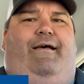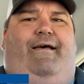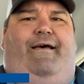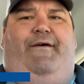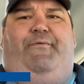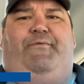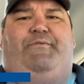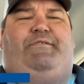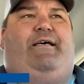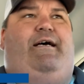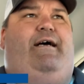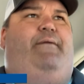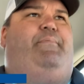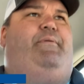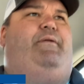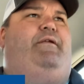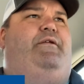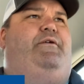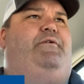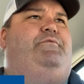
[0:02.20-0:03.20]
Hey, what's
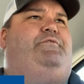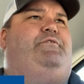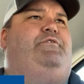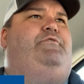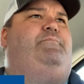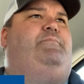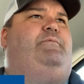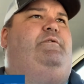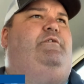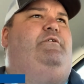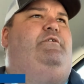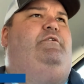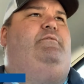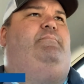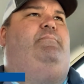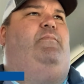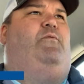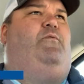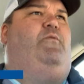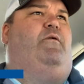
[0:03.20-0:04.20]
happening, YouTube?
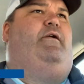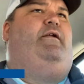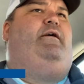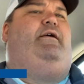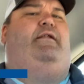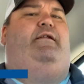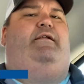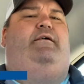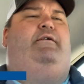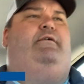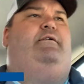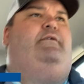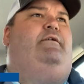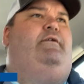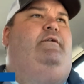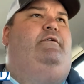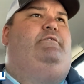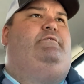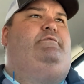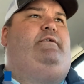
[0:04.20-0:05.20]
Good
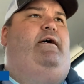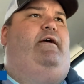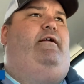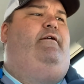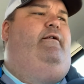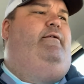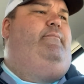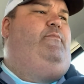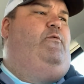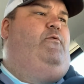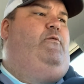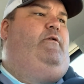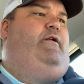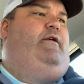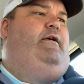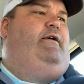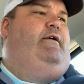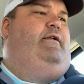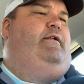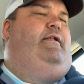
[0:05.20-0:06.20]
morning. Saturday
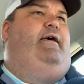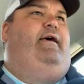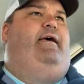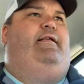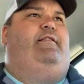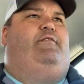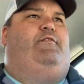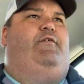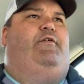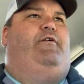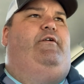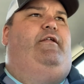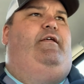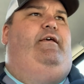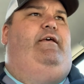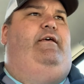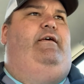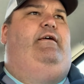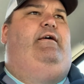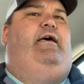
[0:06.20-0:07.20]
morning,
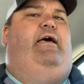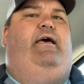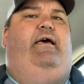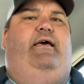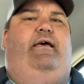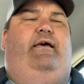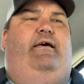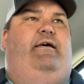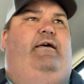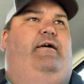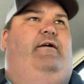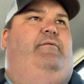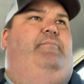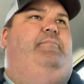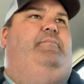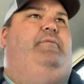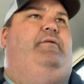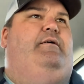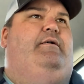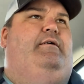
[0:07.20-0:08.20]
8.30
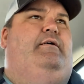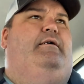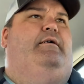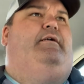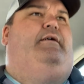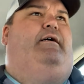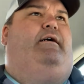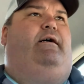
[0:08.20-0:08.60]
a.m.